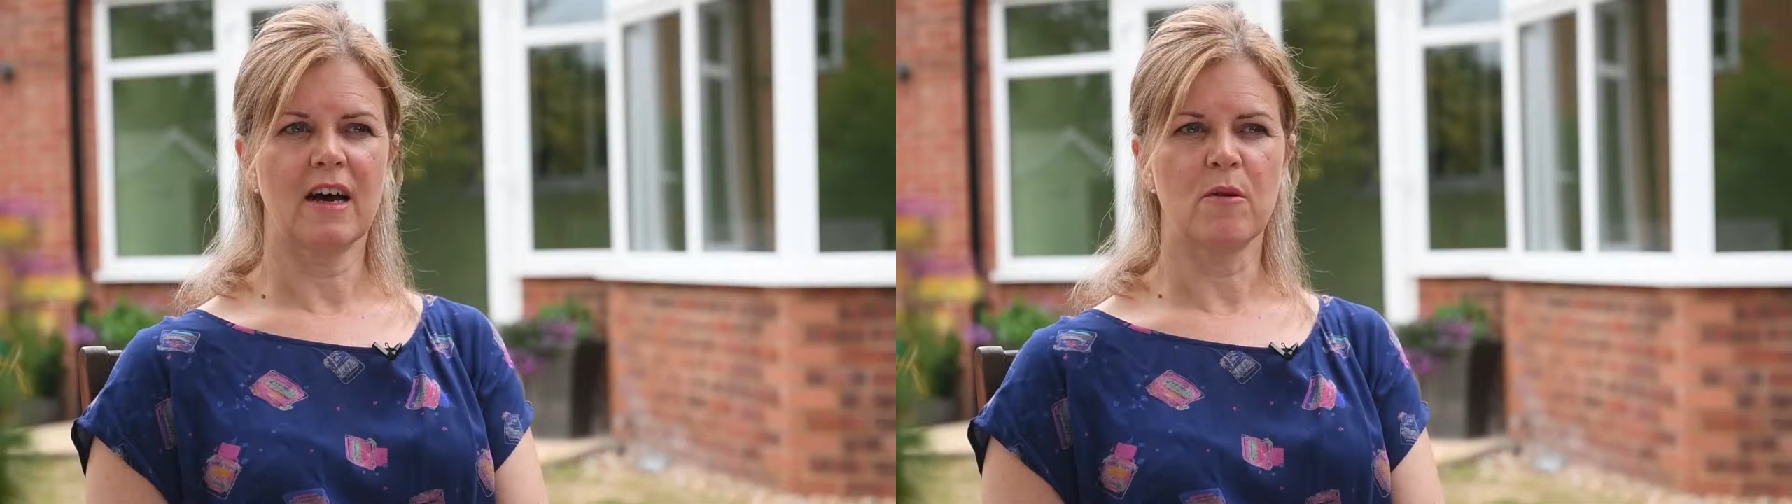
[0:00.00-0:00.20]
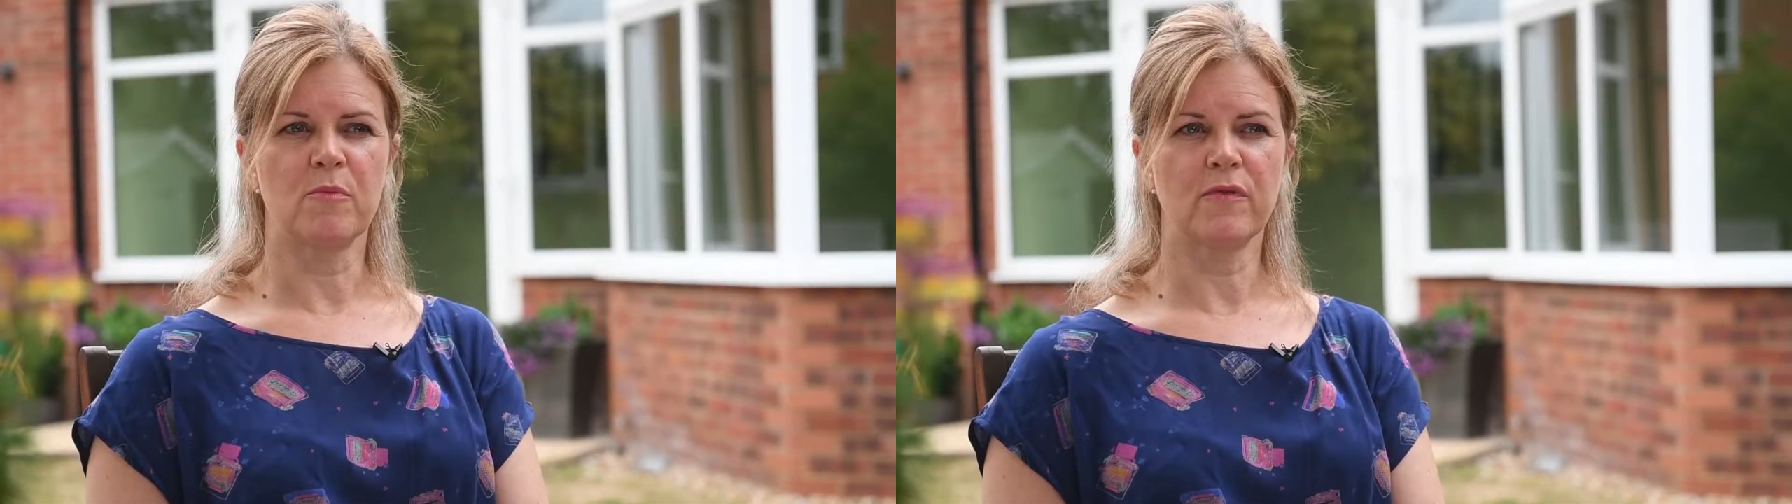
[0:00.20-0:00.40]

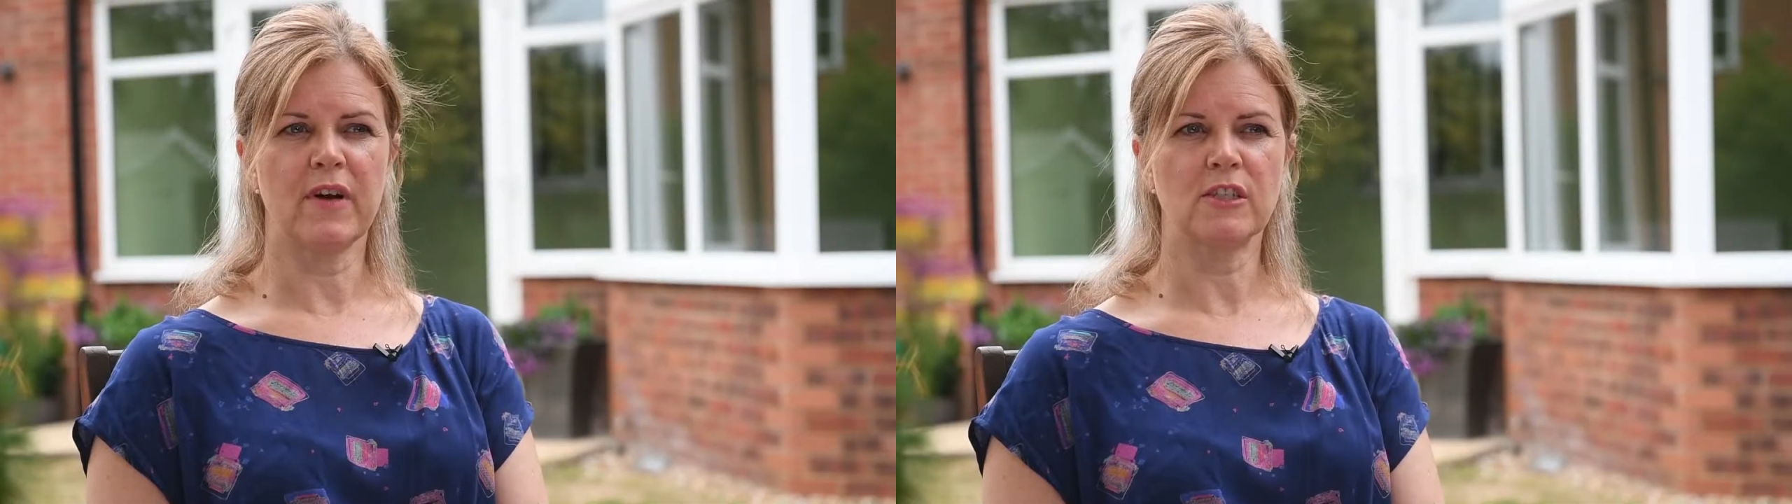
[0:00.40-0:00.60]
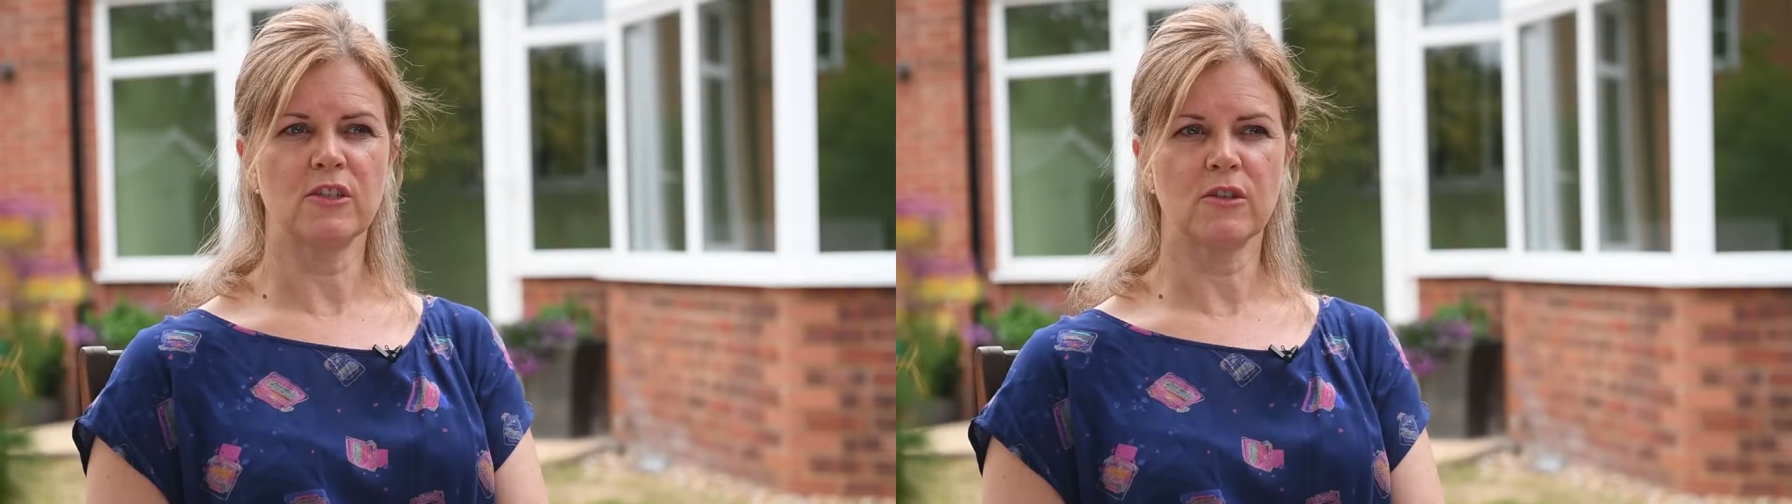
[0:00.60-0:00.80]

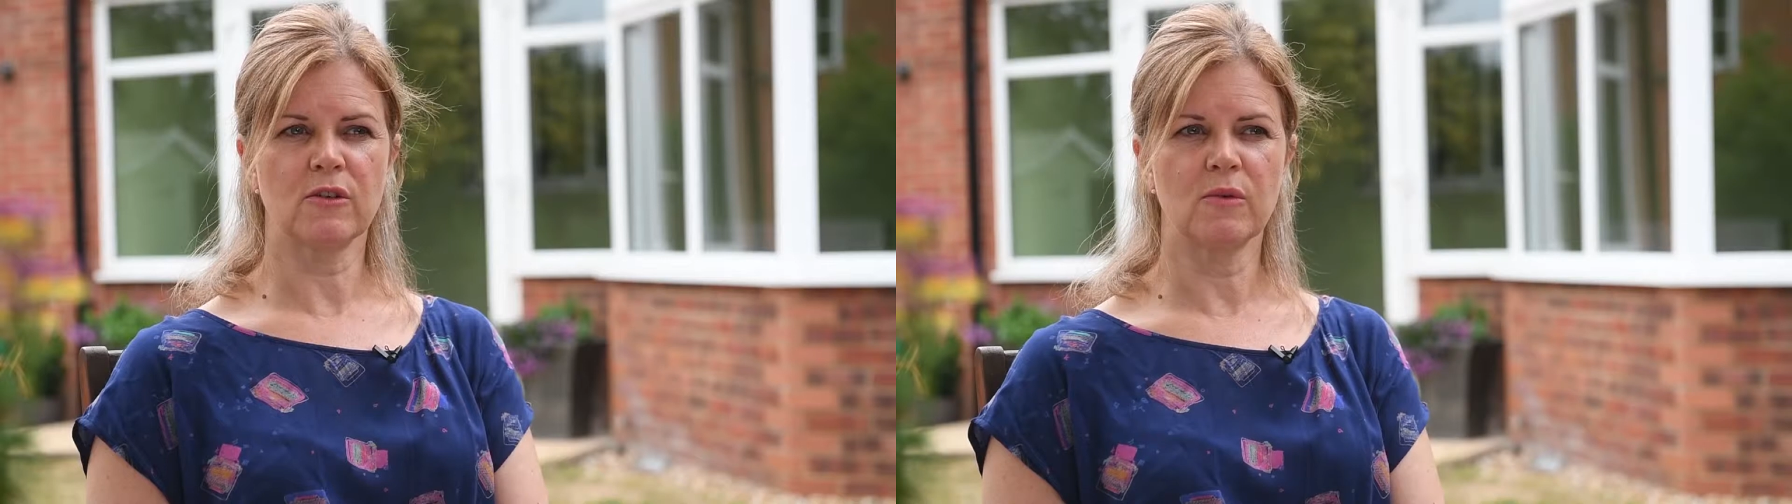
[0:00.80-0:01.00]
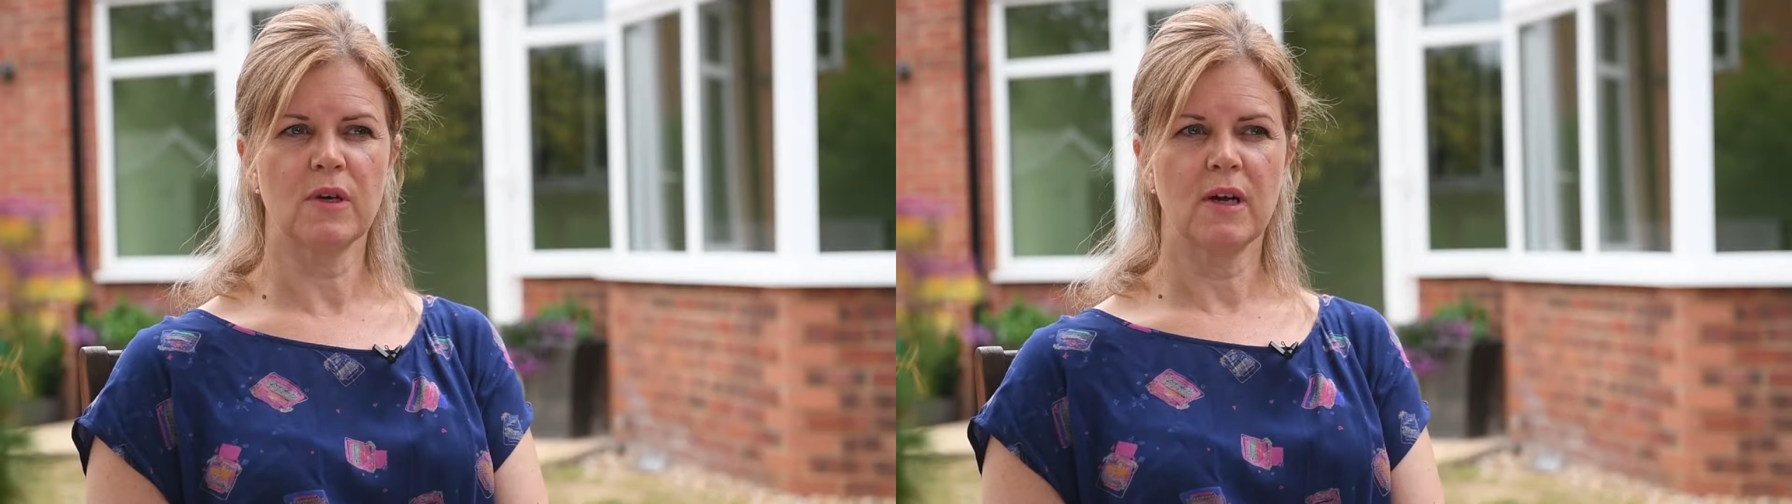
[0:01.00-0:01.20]

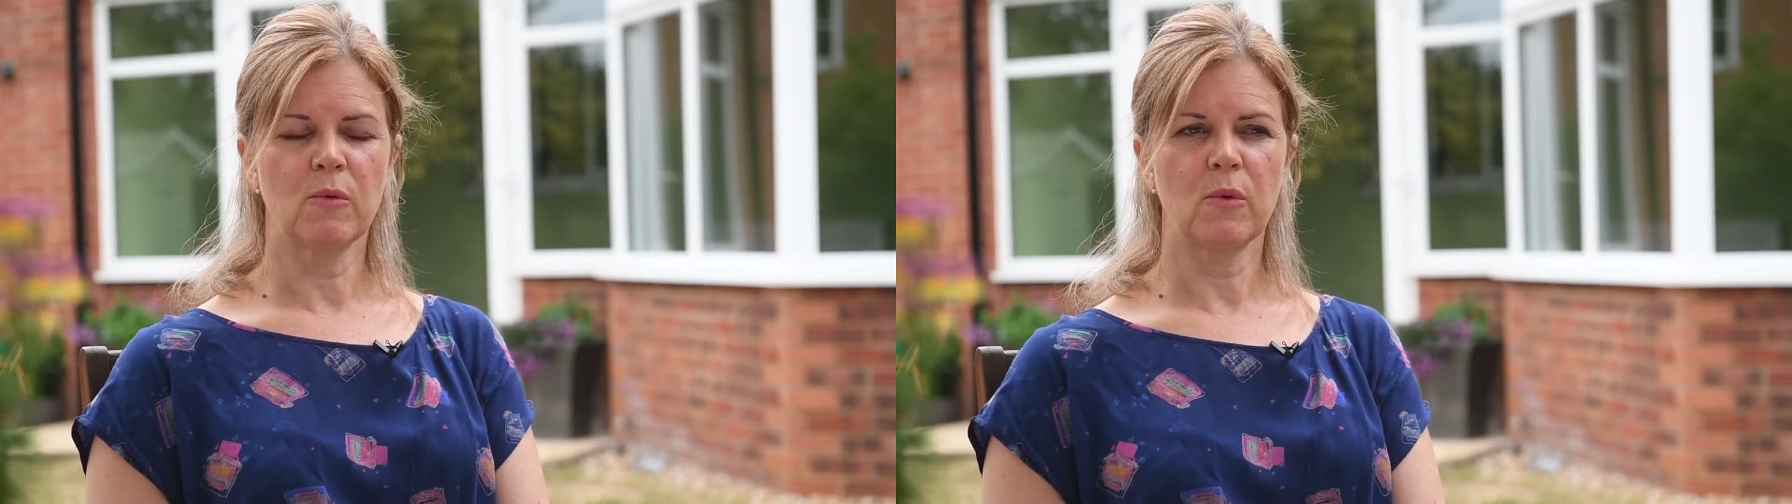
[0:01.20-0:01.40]
professional. We're